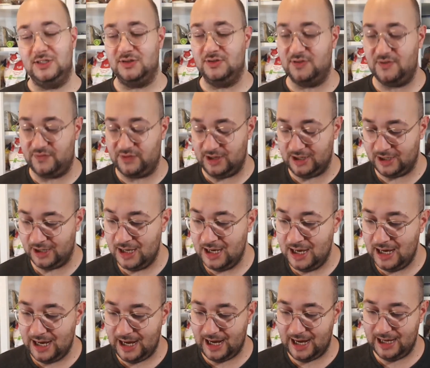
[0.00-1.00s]
sort of thing.
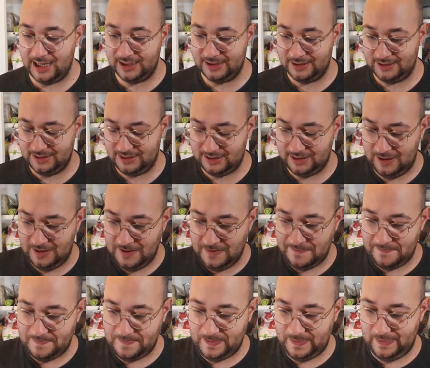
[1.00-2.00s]
And
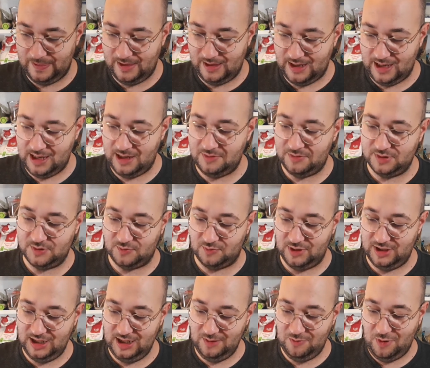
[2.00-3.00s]
it was
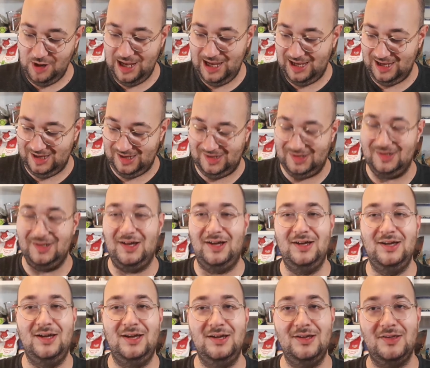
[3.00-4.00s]
really weird.
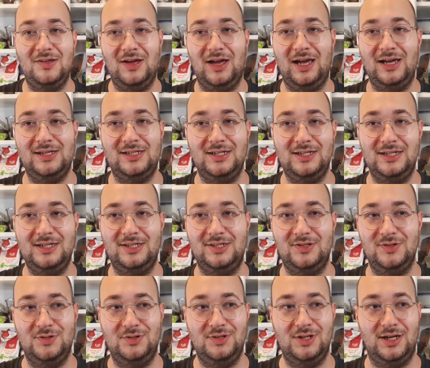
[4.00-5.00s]
I actually
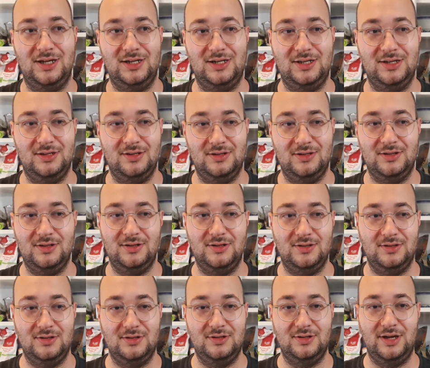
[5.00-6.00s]
saw like
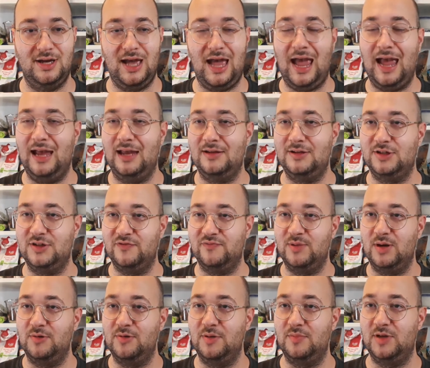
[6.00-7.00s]
the edge of
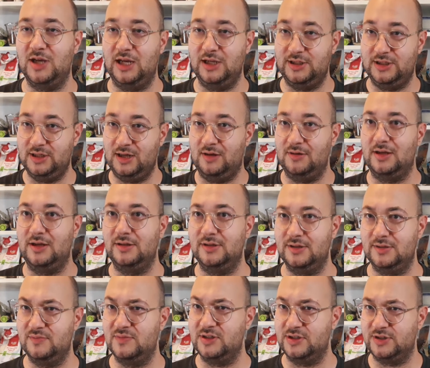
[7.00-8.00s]
my ribcage, you know, like
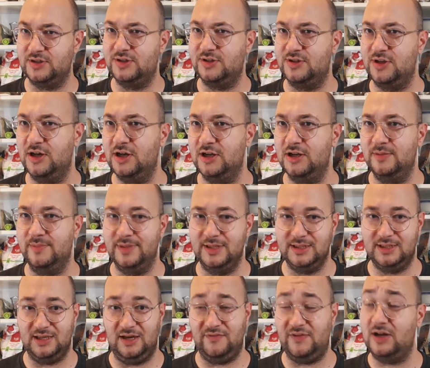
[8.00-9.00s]
the sternum
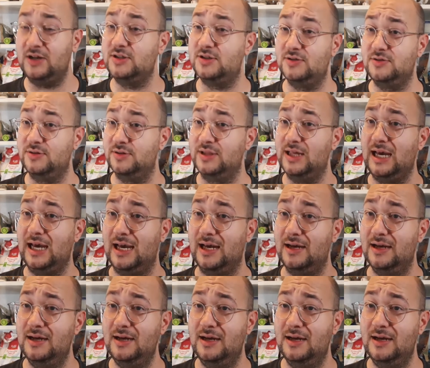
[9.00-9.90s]
and stuff. I saw that